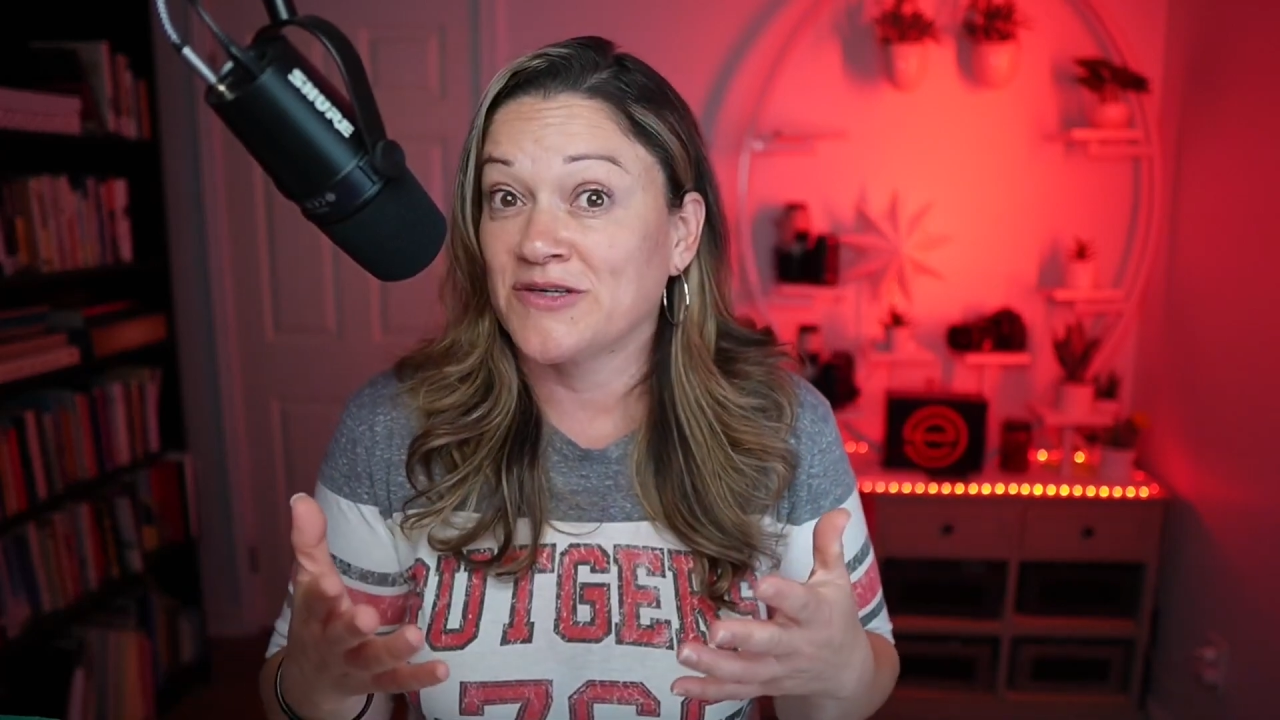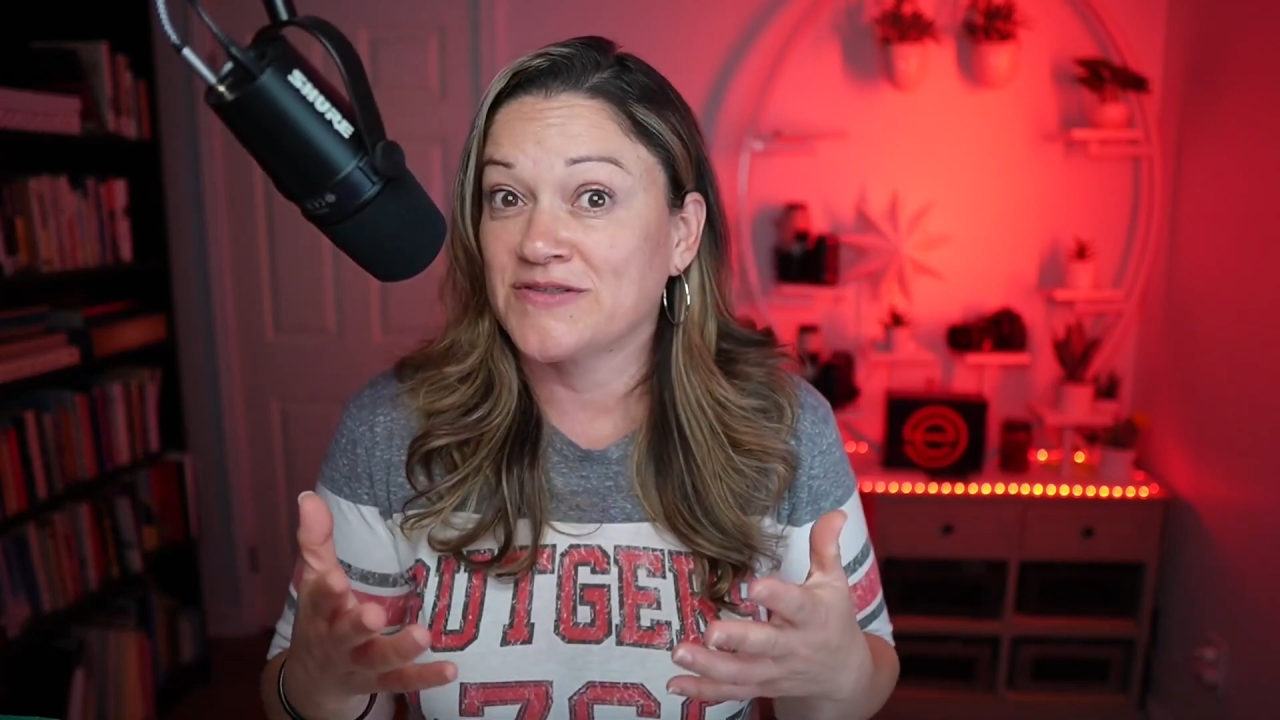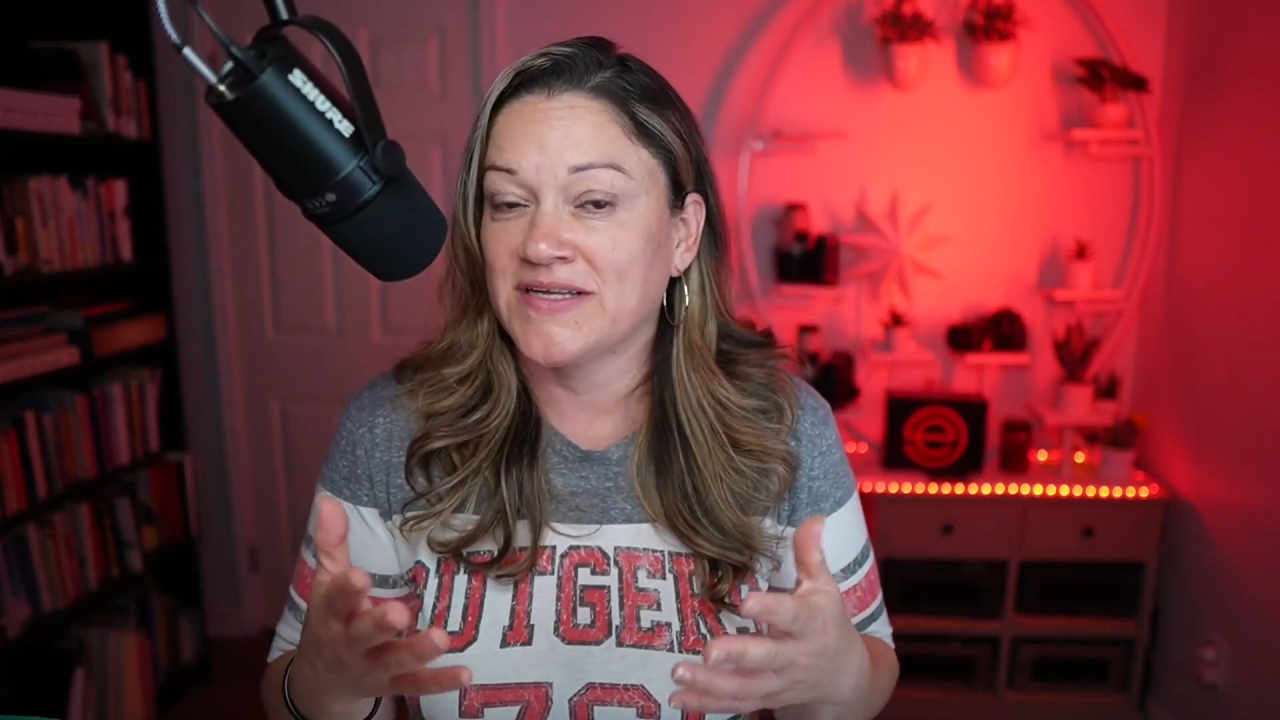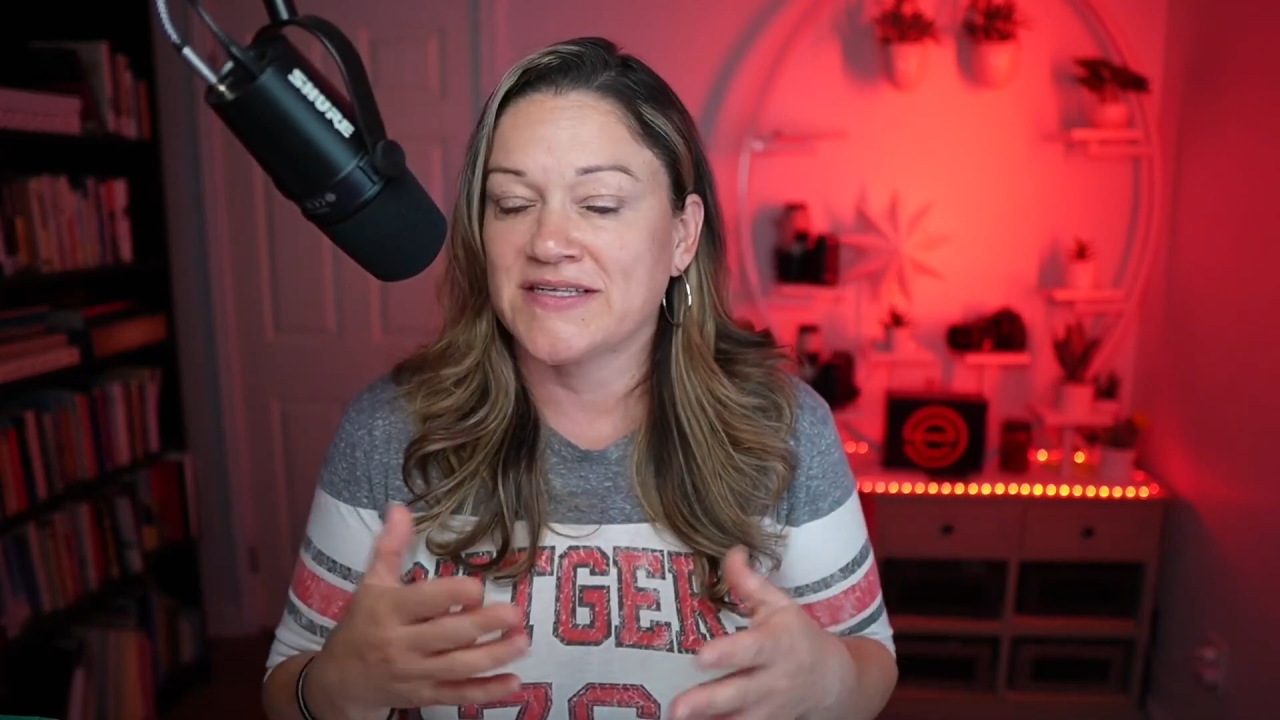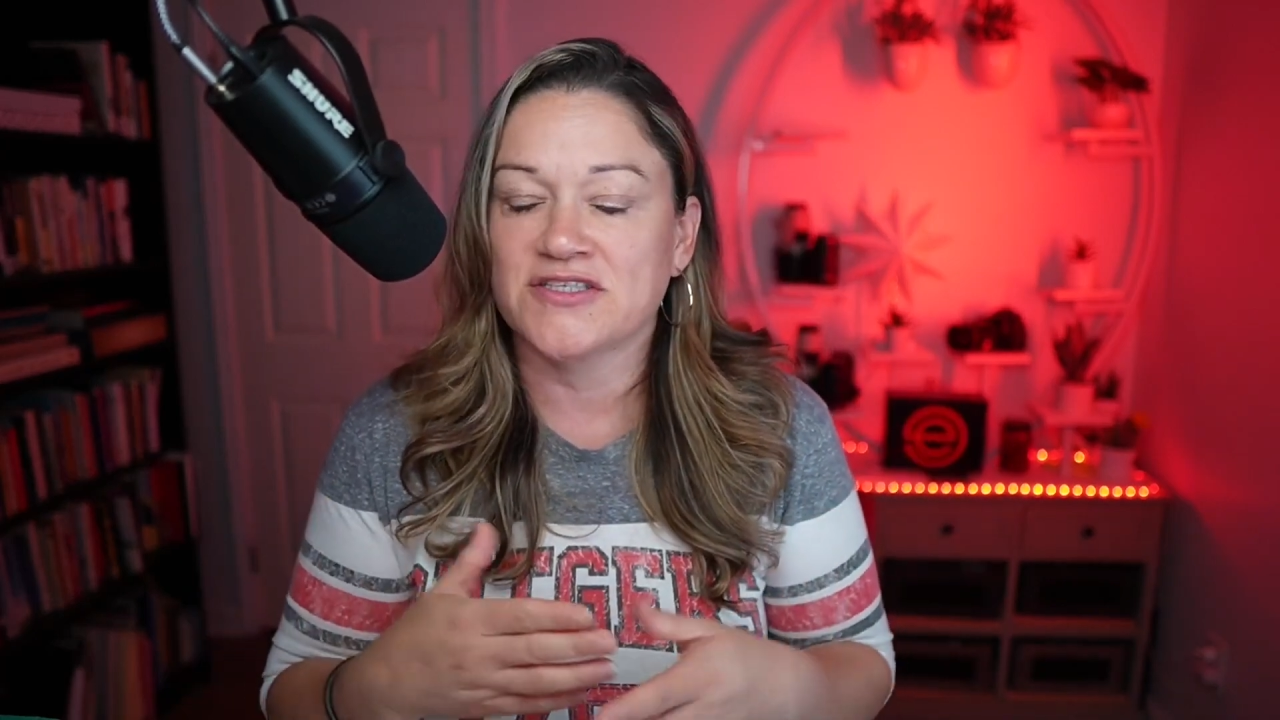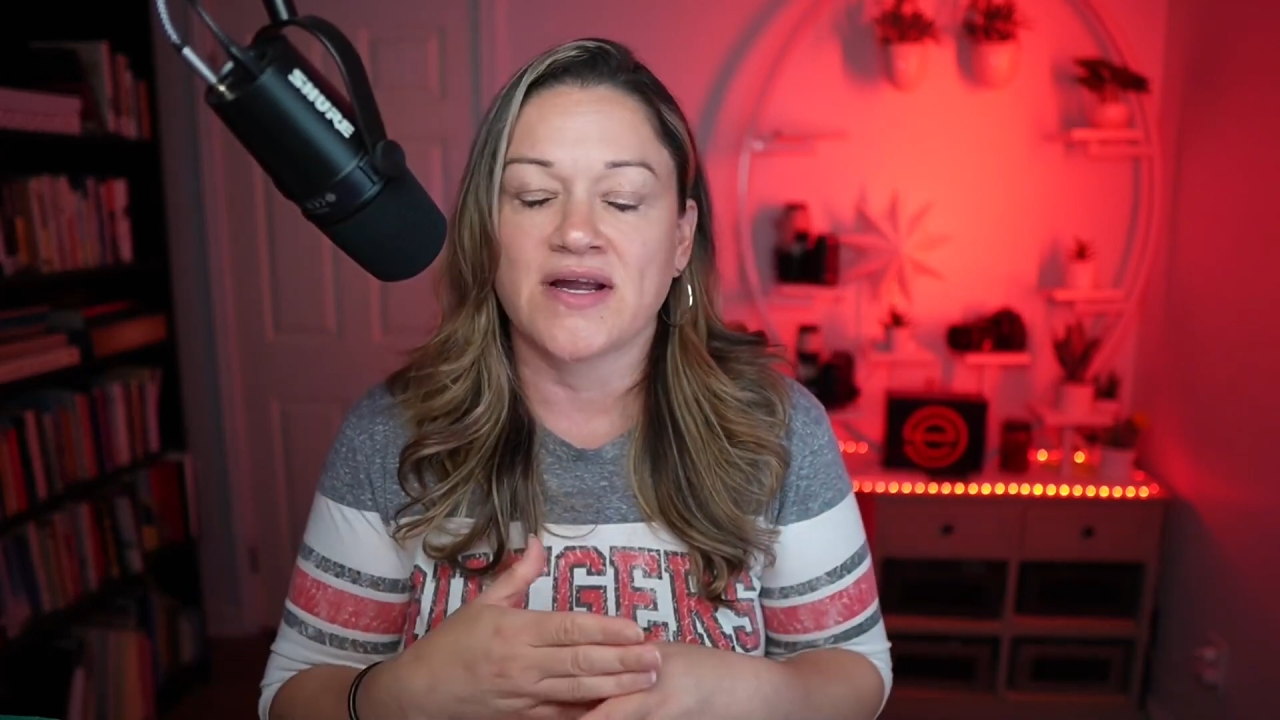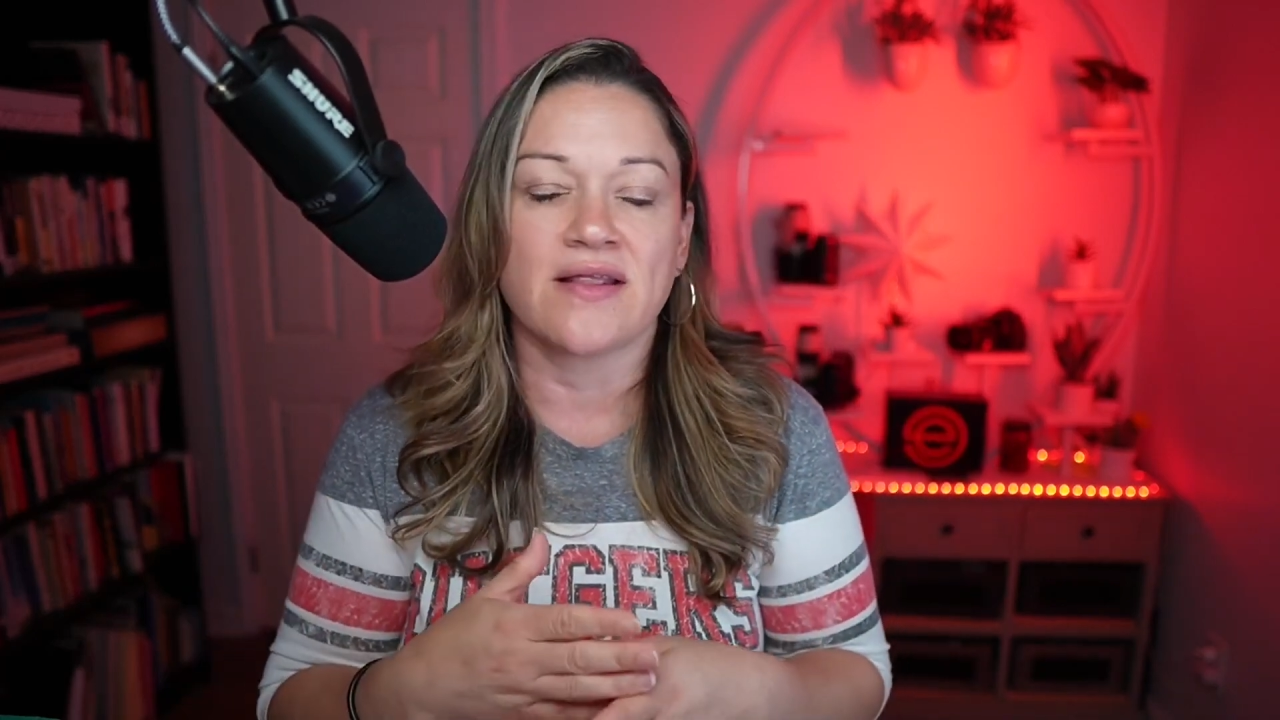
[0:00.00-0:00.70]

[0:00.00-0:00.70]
knows the answer